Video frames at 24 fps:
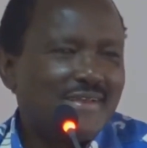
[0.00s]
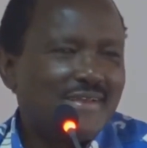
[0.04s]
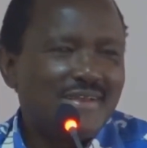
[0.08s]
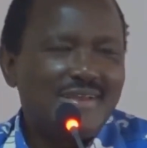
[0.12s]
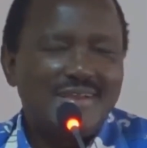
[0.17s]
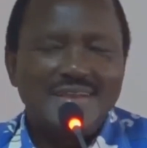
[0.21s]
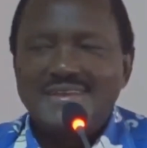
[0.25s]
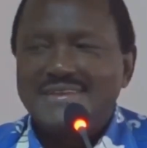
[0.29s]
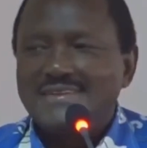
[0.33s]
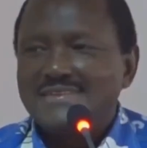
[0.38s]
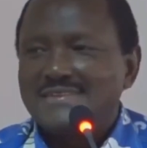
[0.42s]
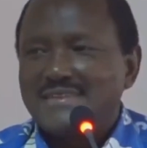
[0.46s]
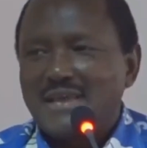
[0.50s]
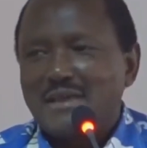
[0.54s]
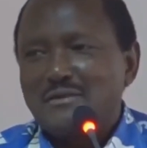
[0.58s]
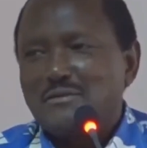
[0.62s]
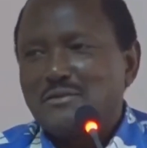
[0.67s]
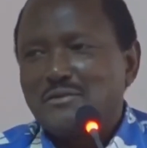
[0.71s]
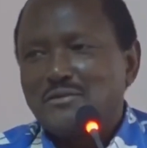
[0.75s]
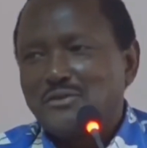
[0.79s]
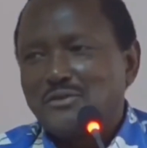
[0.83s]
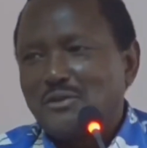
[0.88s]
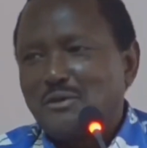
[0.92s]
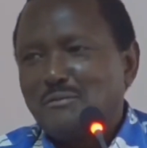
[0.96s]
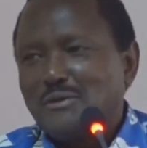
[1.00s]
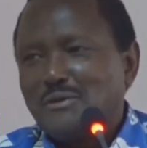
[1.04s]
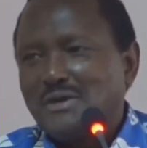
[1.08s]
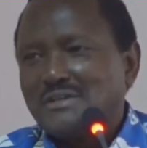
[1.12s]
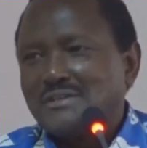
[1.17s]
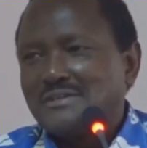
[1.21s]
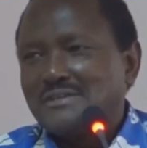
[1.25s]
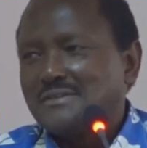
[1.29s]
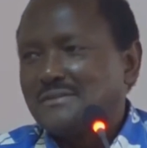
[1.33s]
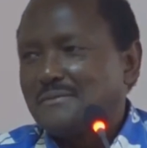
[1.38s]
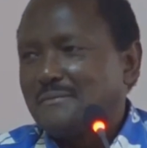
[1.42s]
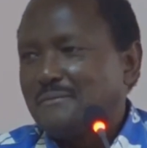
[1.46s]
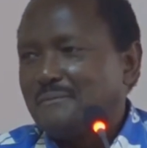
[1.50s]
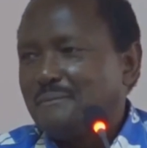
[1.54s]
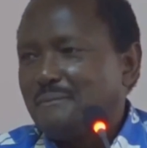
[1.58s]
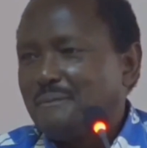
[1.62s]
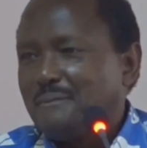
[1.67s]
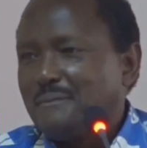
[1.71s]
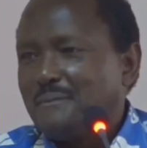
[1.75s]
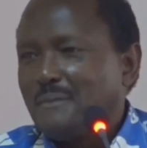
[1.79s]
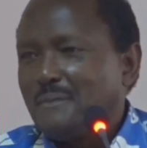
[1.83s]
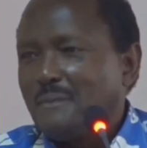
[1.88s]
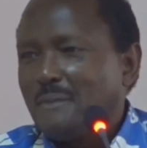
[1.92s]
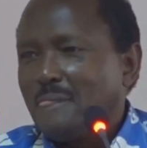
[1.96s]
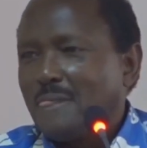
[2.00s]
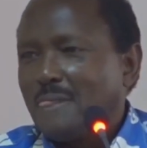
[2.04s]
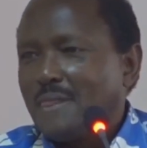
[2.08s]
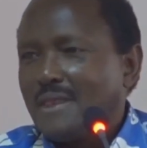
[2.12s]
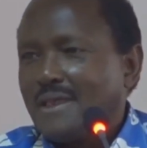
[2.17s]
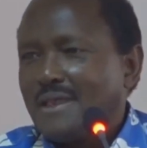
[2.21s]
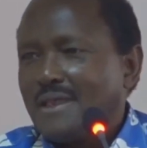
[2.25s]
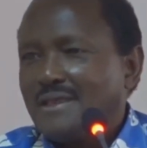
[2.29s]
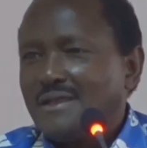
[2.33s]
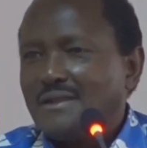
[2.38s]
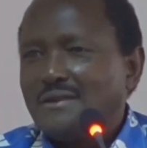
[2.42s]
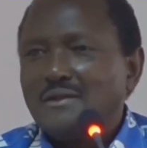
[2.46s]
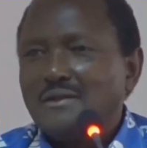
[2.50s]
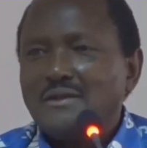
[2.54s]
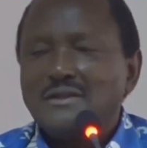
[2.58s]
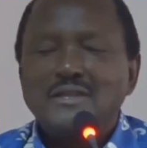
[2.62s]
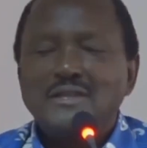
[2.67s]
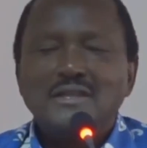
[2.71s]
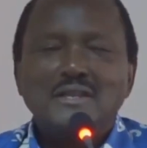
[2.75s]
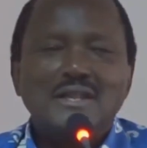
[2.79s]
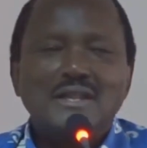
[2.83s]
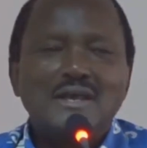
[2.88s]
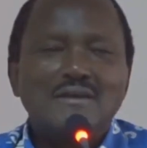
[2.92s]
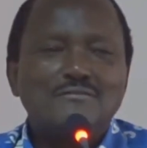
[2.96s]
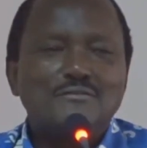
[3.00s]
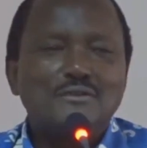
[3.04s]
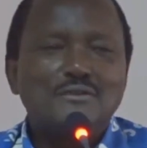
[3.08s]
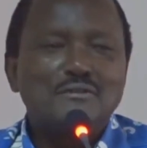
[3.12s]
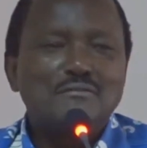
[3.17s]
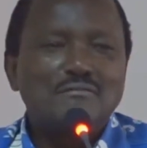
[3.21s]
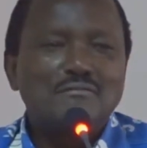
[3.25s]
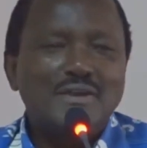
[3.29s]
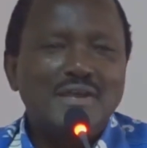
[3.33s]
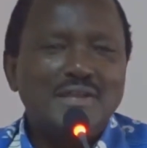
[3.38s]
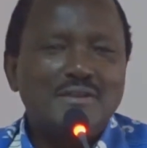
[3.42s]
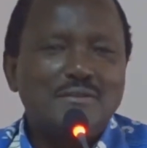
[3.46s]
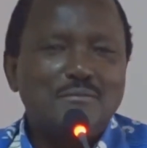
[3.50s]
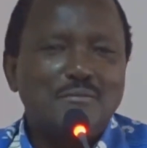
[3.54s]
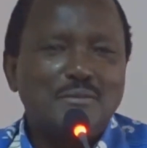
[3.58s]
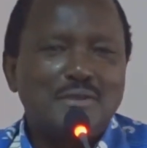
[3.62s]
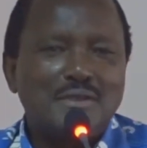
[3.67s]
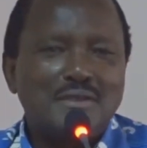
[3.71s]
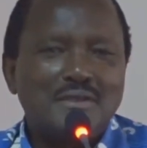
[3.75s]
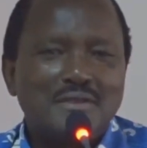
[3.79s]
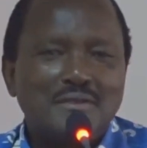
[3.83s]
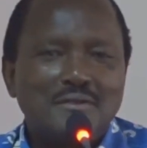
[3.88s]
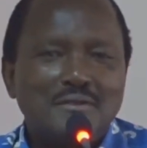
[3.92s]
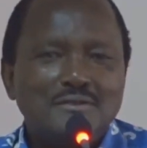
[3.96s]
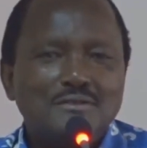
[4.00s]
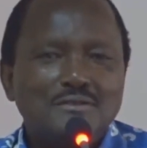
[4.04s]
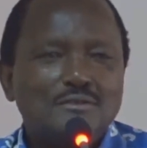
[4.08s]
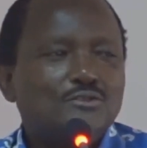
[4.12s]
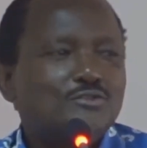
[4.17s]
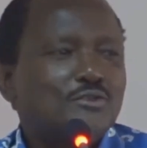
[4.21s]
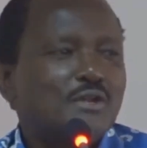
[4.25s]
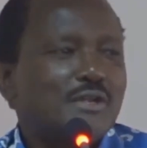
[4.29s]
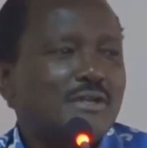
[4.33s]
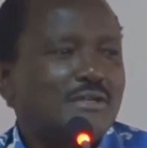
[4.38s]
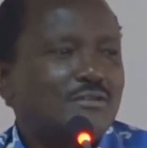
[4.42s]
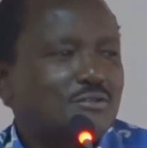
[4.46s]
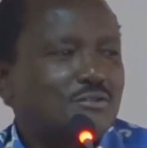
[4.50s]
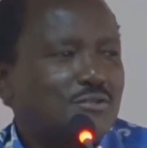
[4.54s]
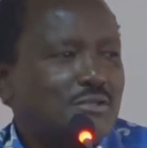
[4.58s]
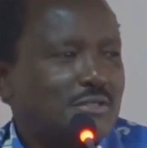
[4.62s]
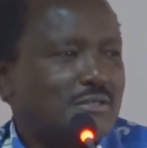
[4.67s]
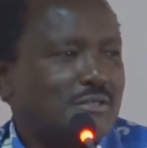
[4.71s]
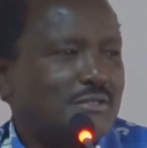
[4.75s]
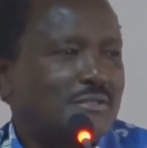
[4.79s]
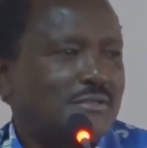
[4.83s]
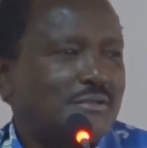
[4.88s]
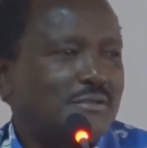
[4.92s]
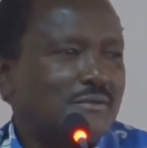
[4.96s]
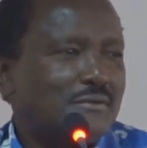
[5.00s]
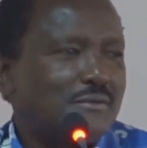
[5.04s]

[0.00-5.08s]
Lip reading: Thank you so much. You know, you didn't have to invite me, because it's your retreat.